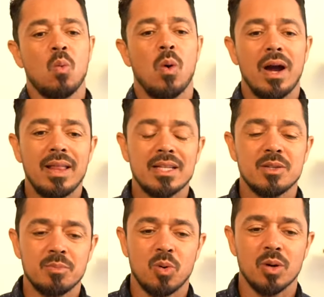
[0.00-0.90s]
Why that's
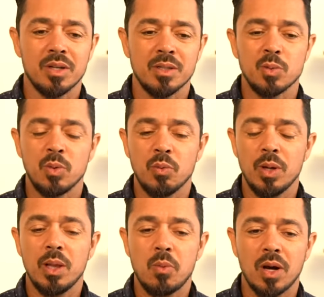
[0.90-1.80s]
important is we
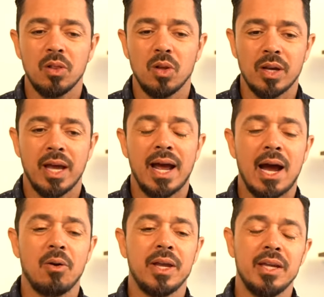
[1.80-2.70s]
really want to look at
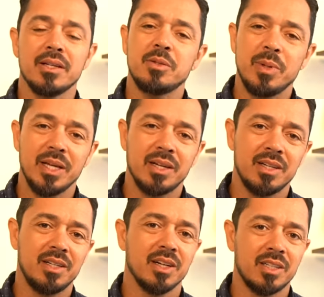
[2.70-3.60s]
how heat is being
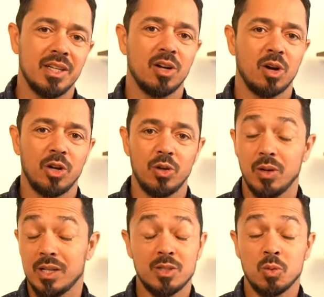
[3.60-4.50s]
conducted in our
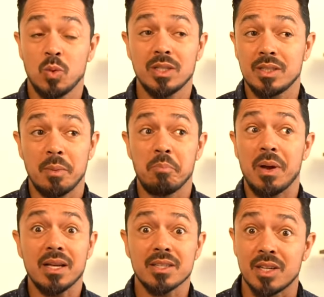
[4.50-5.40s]
unit. So what's the
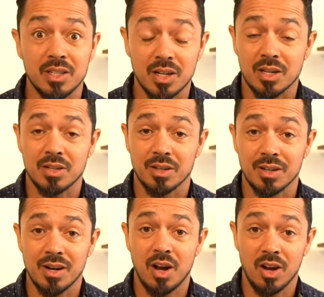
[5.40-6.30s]
best
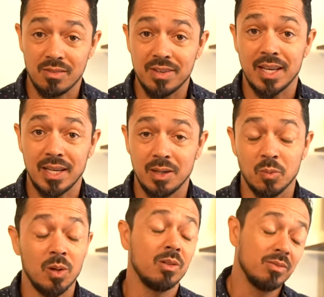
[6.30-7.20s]
conductor of heat?
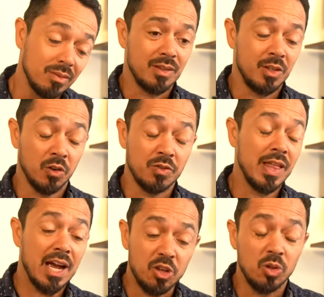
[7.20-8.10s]
Well, you know, for
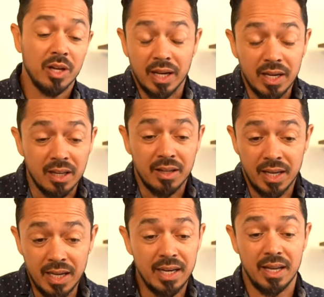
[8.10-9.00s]
that you look at
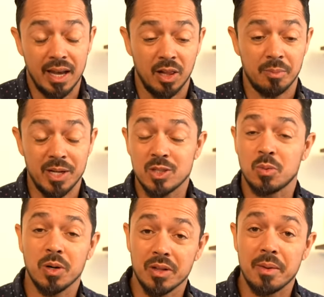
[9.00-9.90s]
heating elements.
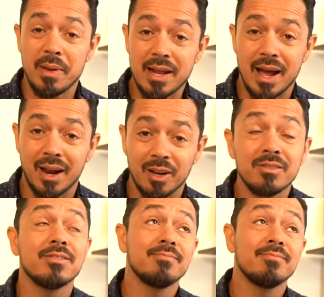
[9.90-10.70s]
What are they made out of?